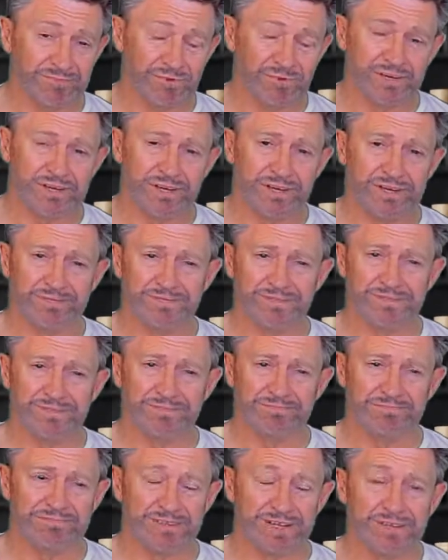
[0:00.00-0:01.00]
a week
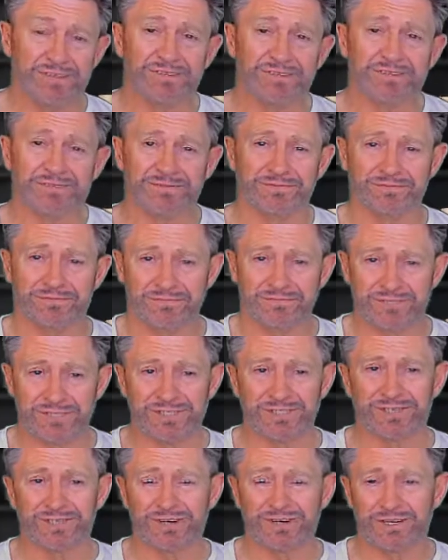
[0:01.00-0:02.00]
after. I don't know. We'll
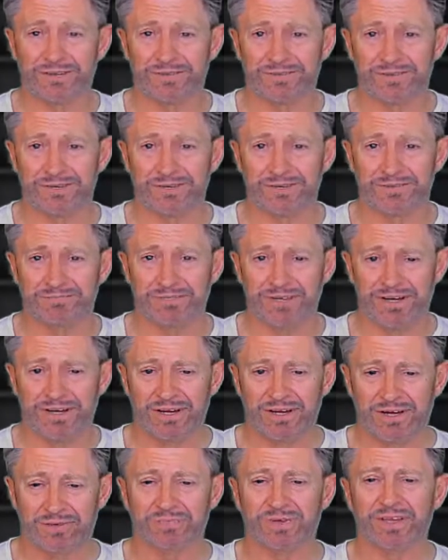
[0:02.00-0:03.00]
see how I'm
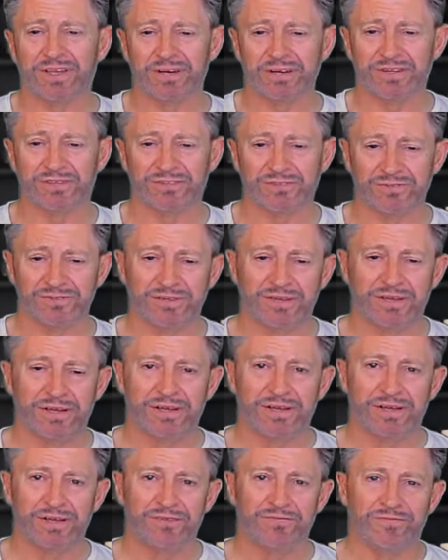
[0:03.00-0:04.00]
beginning to
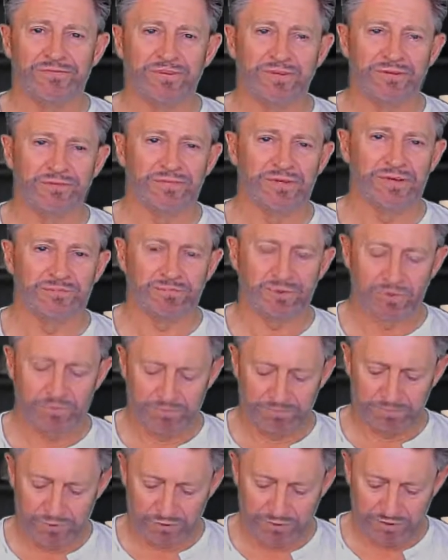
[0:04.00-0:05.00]
feel a bit
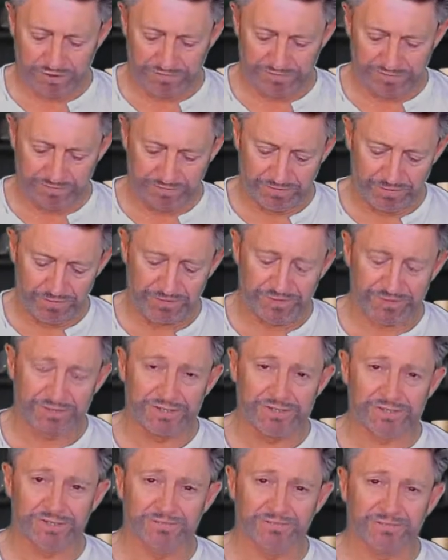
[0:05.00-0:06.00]
more comfortable with
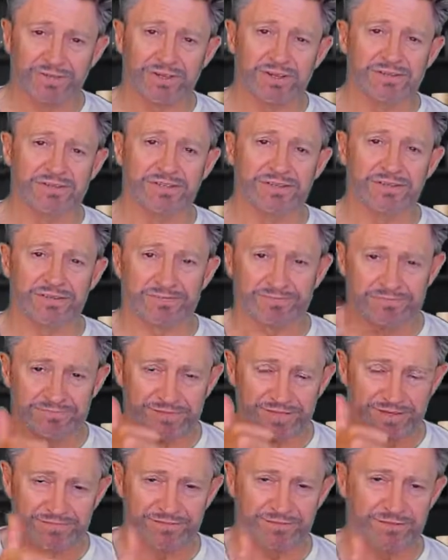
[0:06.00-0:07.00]
this. Until
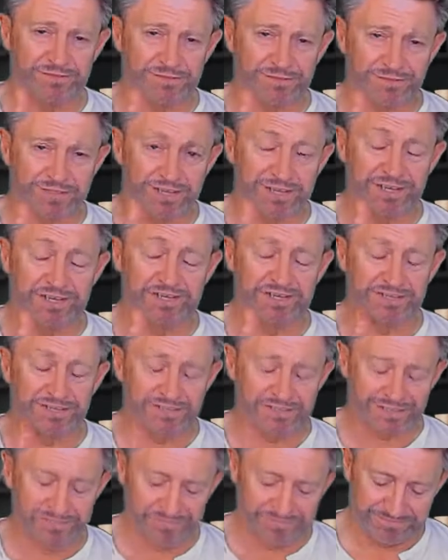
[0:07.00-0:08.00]
then, folks, take it
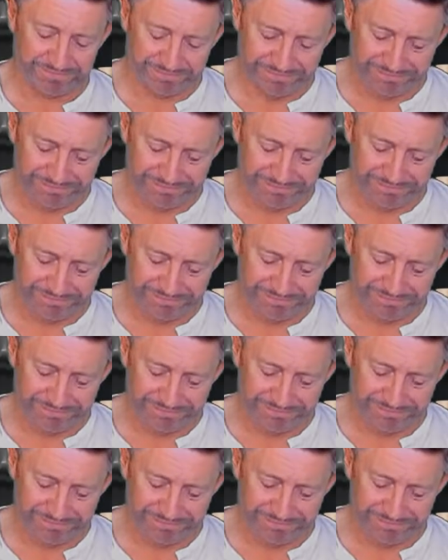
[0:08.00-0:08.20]
easy.